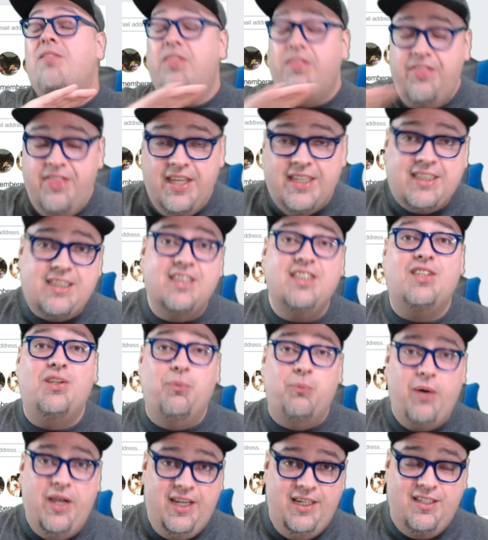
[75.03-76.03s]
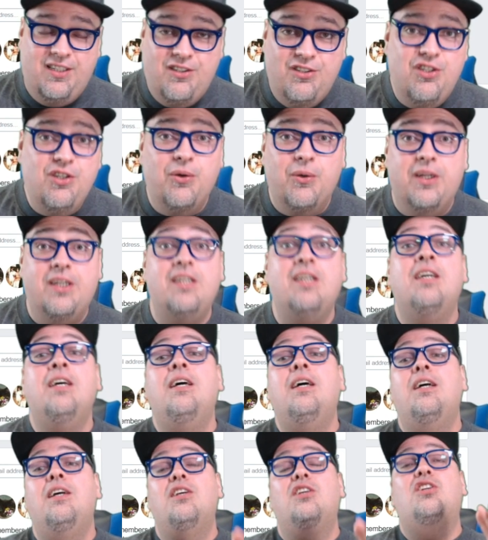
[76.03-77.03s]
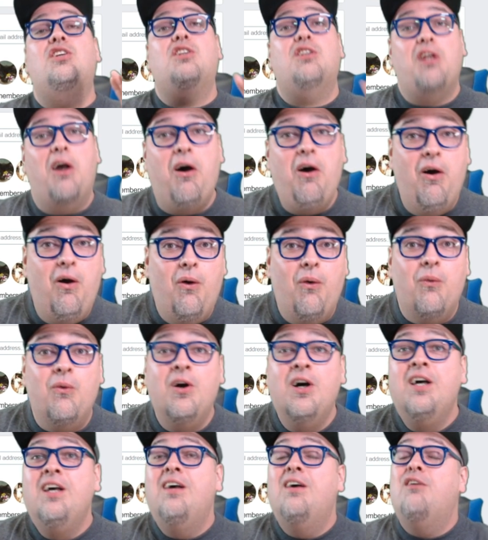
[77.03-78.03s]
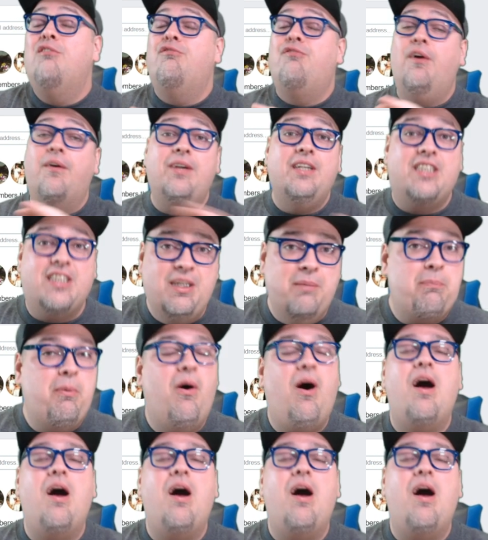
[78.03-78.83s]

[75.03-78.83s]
this is the way to do it. So very simple.